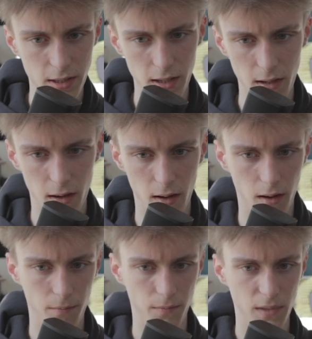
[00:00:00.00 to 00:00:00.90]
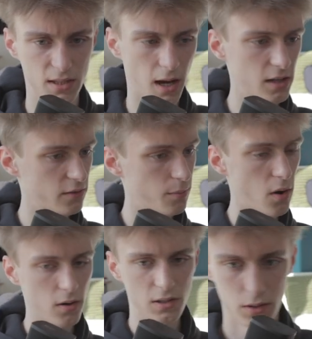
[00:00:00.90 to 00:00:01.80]
the size of the
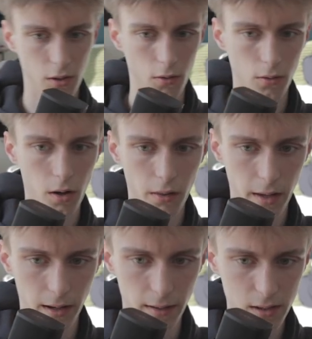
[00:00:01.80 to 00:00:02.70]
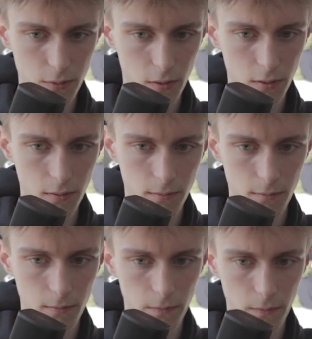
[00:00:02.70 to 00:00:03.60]
box. So unlink this one,
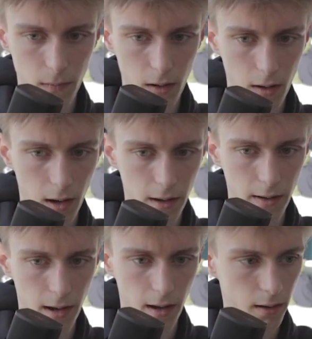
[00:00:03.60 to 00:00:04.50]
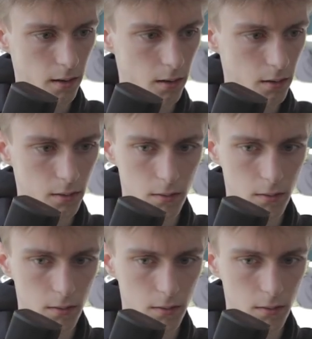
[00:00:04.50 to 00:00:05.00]
and then